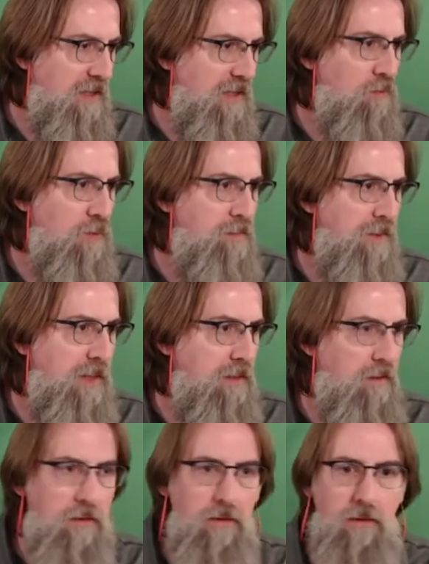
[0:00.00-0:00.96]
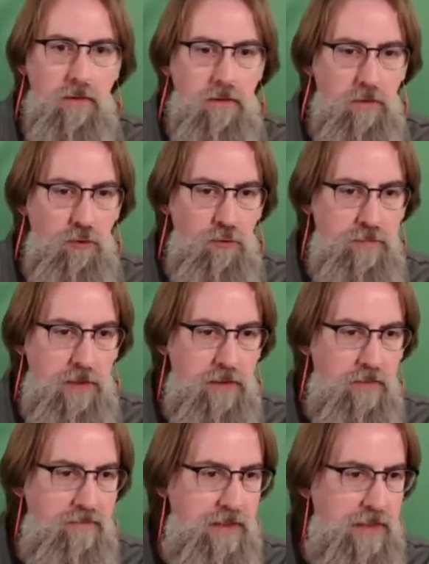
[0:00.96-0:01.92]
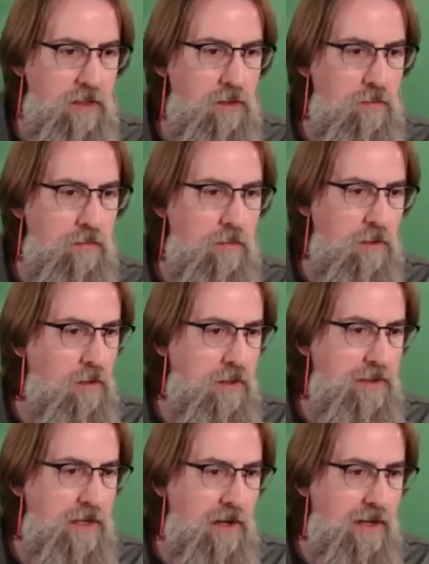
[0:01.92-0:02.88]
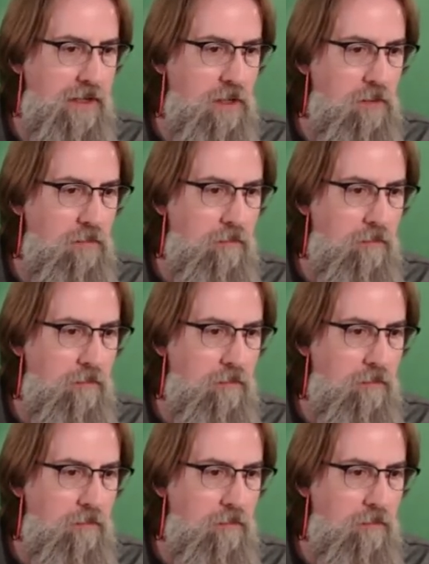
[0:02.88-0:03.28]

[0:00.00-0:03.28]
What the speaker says: a repeat loop on the video or on the audio?